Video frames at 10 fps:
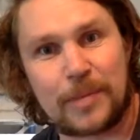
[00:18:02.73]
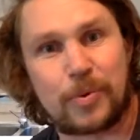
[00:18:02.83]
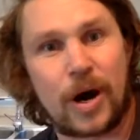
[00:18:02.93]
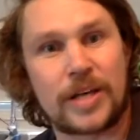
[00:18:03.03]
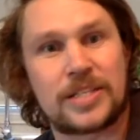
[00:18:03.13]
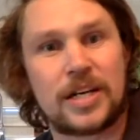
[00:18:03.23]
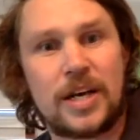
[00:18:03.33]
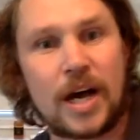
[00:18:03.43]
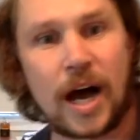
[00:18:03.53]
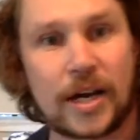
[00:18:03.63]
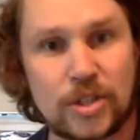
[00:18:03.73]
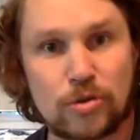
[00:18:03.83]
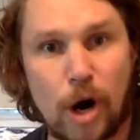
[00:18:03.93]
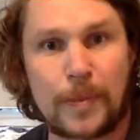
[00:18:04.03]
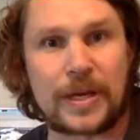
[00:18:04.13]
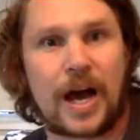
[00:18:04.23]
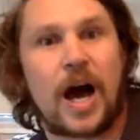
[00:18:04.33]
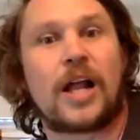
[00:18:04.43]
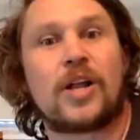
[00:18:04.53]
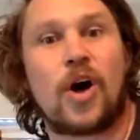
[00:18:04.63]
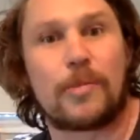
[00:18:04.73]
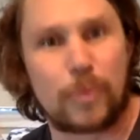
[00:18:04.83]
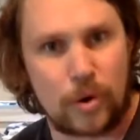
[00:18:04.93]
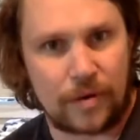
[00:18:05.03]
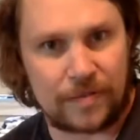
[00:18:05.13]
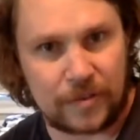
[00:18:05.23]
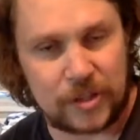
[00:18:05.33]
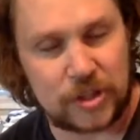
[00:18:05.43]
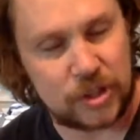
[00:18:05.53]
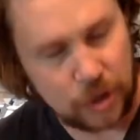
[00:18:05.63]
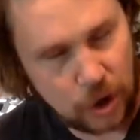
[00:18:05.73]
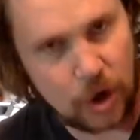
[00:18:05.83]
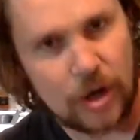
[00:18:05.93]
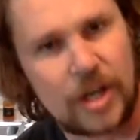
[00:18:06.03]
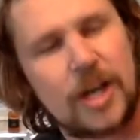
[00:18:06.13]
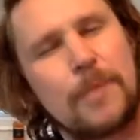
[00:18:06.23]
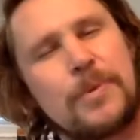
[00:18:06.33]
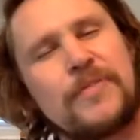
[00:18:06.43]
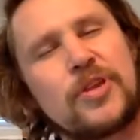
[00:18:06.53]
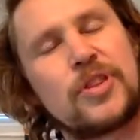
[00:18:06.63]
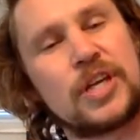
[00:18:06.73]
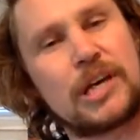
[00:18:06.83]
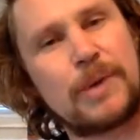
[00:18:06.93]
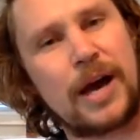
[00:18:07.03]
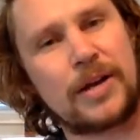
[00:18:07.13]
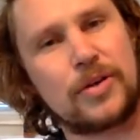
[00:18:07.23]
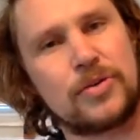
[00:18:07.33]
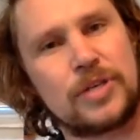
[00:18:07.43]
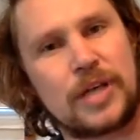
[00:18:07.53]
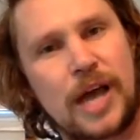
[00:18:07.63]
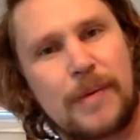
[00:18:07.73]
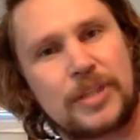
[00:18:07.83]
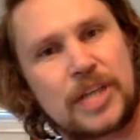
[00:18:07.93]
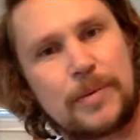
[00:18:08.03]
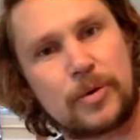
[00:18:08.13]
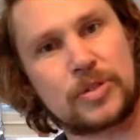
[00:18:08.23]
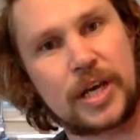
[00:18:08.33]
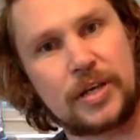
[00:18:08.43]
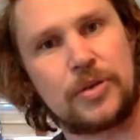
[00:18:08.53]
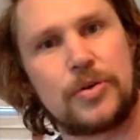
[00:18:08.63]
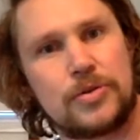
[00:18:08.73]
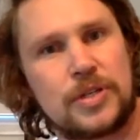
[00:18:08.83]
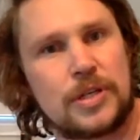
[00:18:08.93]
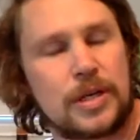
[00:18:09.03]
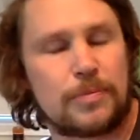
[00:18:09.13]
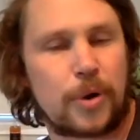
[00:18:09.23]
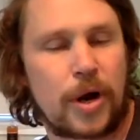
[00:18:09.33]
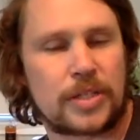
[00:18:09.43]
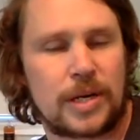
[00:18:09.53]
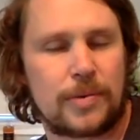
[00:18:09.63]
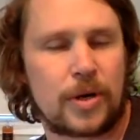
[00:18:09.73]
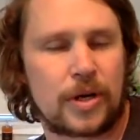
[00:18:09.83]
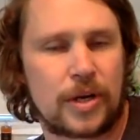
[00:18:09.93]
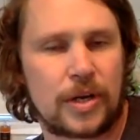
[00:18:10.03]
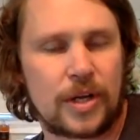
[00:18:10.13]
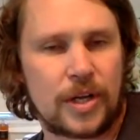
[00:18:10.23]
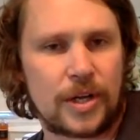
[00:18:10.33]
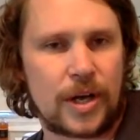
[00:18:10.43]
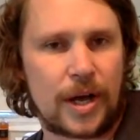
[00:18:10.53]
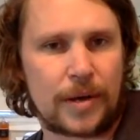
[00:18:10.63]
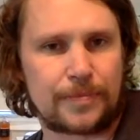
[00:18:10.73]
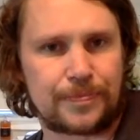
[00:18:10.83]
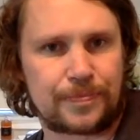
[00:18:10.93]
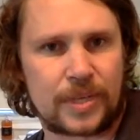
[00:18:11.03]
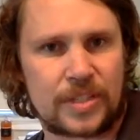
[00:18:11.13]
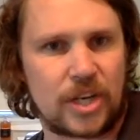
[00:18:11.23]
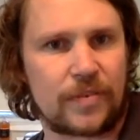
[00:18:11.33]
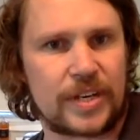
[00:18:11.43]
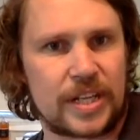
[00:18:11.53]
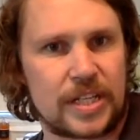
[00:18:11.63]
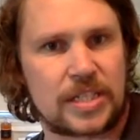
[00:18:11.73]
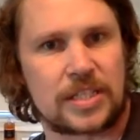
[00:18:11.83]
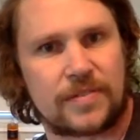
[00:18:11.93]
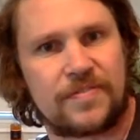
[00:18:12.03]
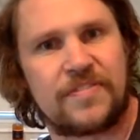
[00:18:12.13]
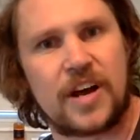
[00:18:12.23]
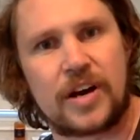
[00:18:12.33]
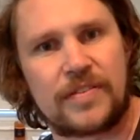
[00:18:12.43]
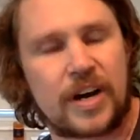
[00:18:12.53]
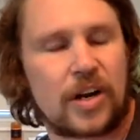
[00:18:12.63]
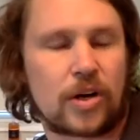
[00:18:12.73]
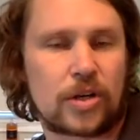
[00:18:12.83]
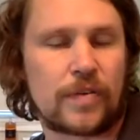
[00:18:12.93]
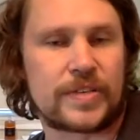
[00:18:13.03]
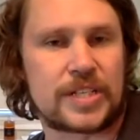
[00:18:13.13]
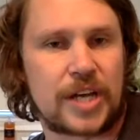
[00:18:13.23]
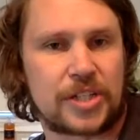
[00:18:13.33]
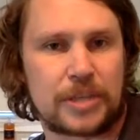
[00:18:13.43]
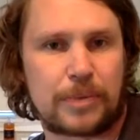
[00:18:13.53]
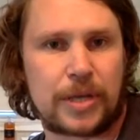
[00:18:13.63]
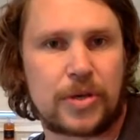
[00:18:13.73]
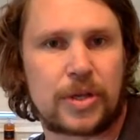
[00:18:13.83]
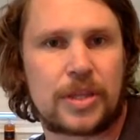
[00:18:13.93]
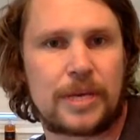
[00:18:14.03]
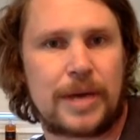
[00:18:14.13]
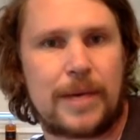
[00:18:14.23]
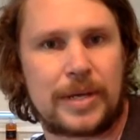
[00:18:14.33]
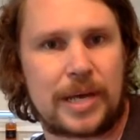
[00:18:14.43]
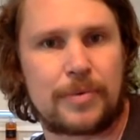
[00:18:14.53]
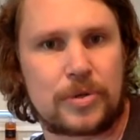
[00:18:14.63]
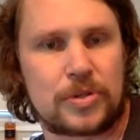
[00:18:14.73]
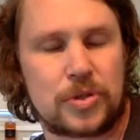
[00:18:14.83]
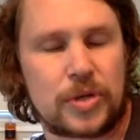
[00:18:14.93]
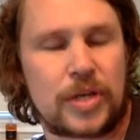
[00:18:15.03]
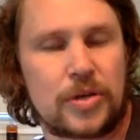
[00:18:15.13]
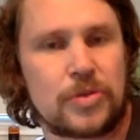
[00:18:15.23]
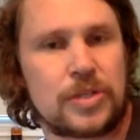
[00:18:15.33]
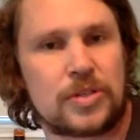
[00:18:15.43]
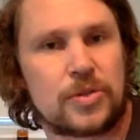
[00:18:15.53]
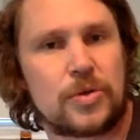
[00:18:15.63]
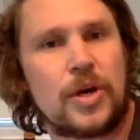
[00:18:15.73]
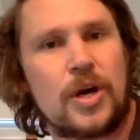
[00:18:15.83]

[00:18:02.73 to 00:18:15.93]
the price dropping a lot more for sure. But if you think about using how much chemicals get used in products, and I'm not going to delve into this because it's a very, very long conversation, but you can think about how many chemicals do get used into